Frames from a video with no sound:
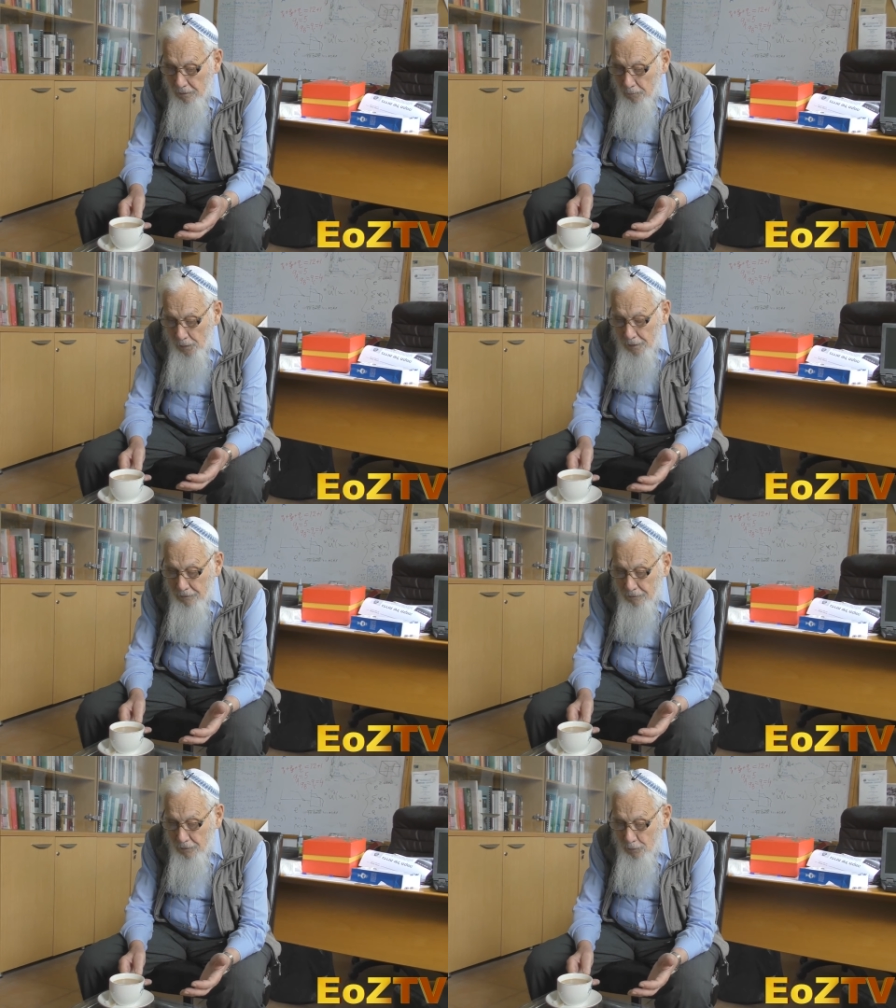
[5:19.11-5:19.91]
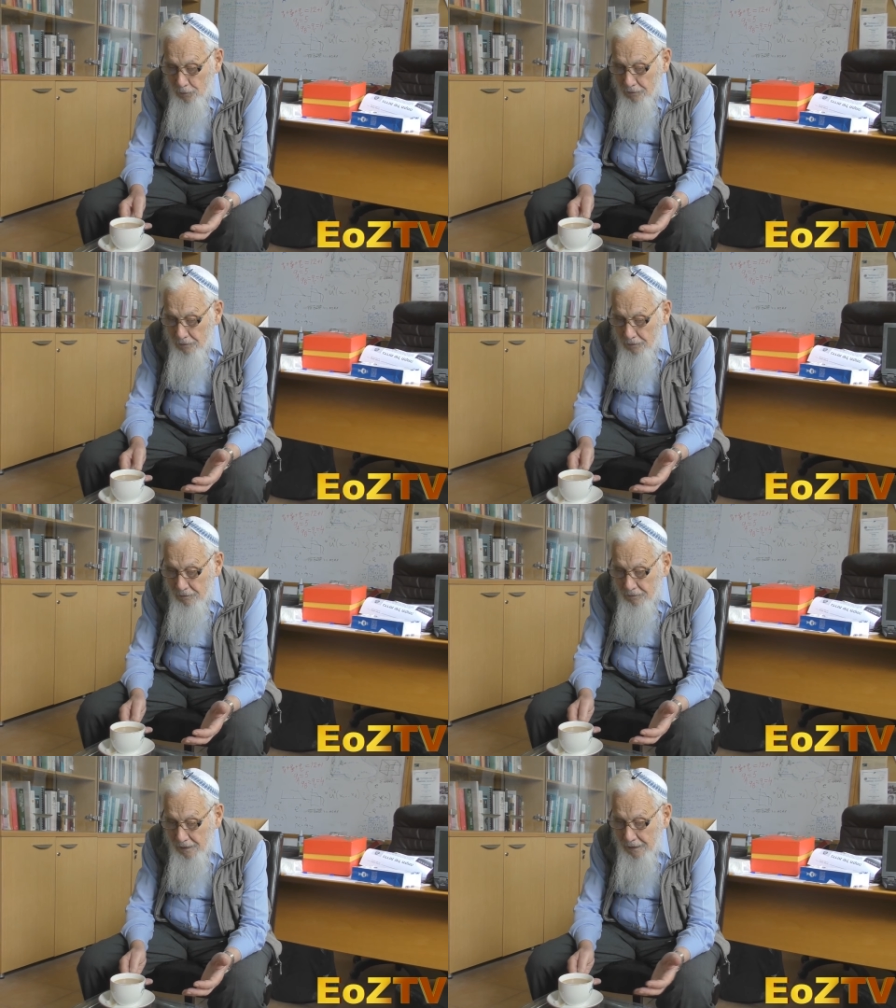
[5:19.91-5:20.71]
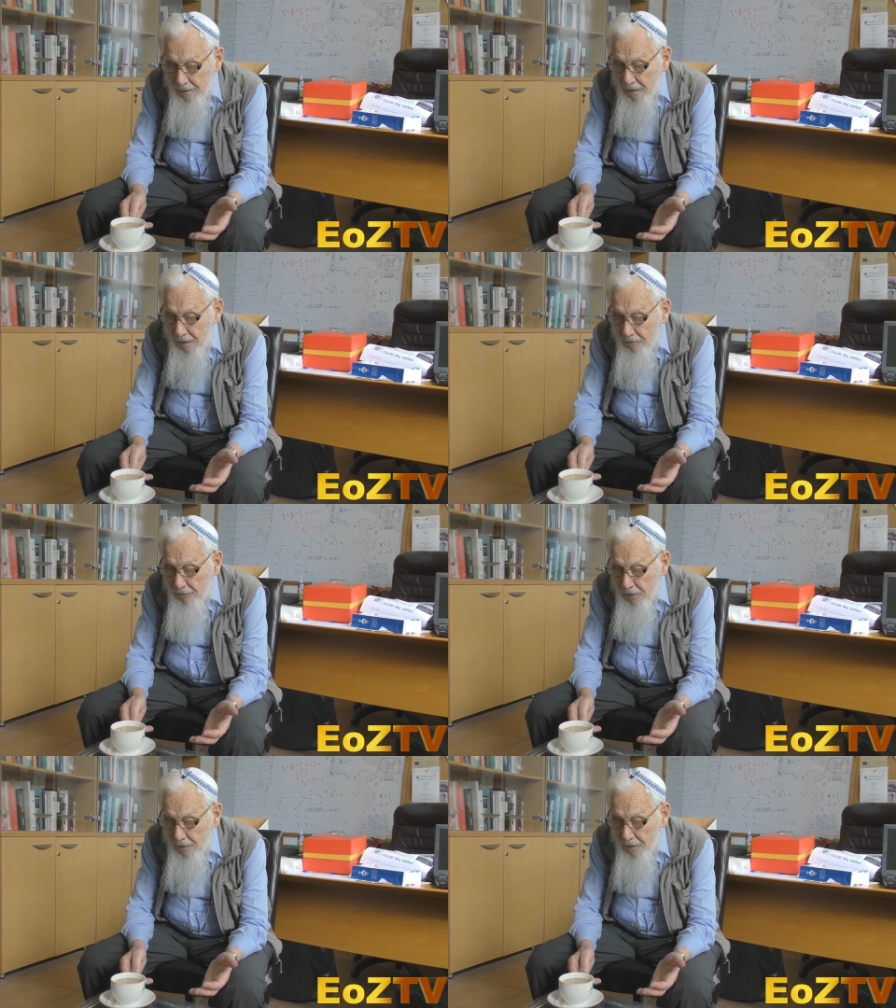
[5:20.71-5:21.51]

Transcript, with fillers: uh, among his goals is to stay alive